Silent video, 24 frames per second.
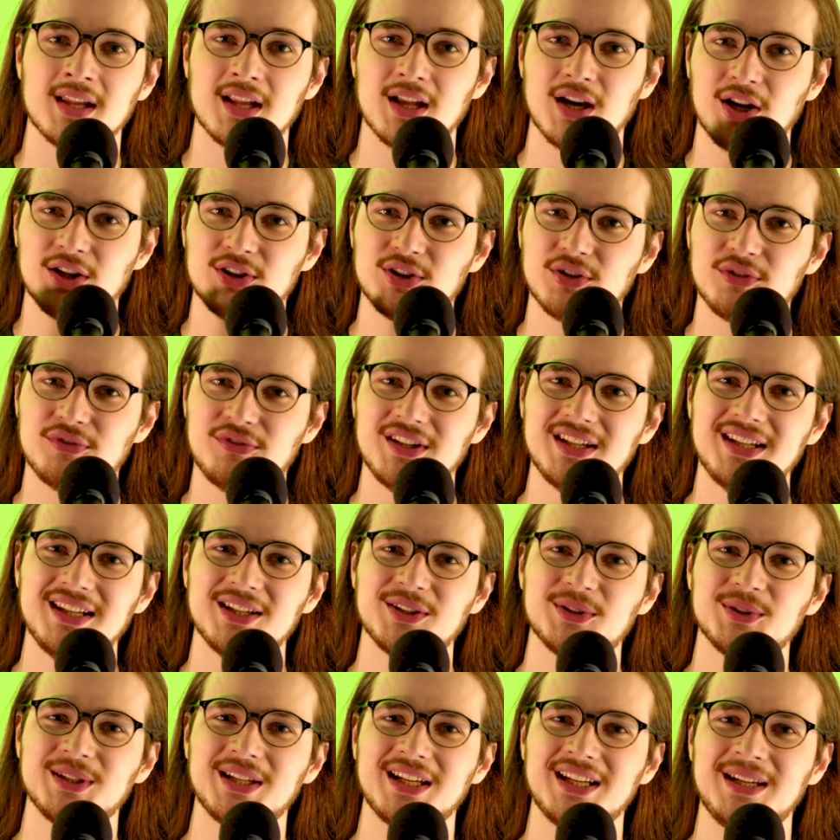on the
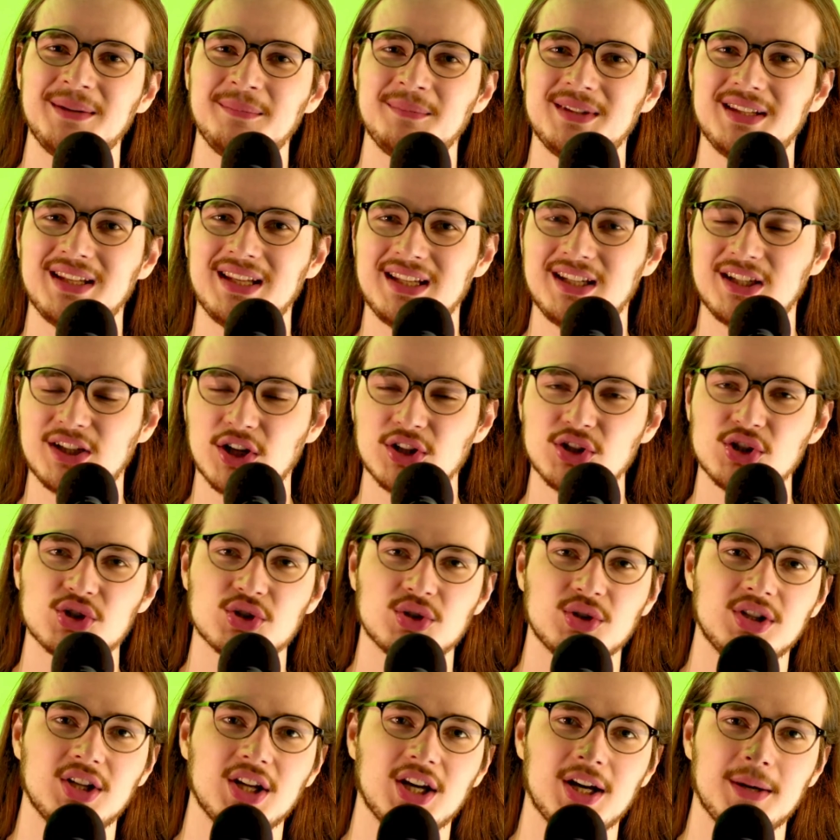video game they
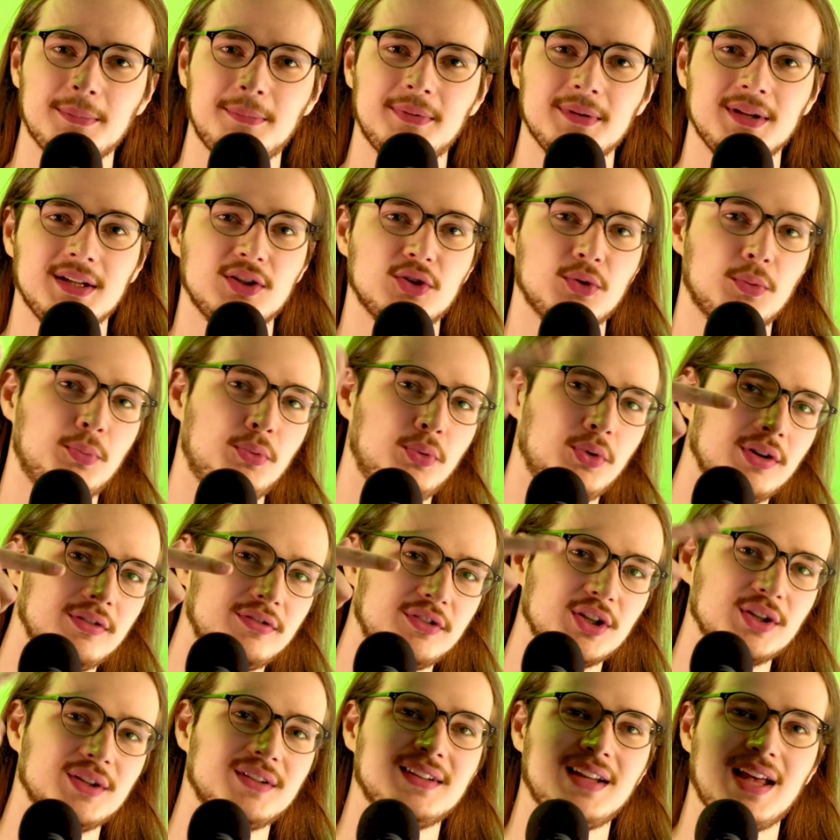conjured up in the
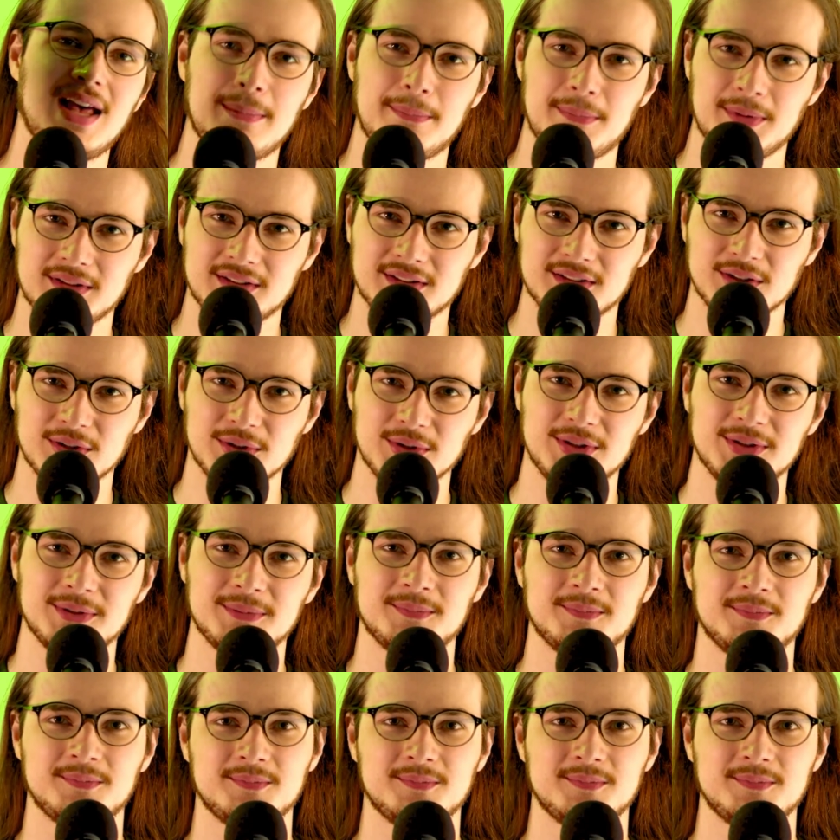previous episode.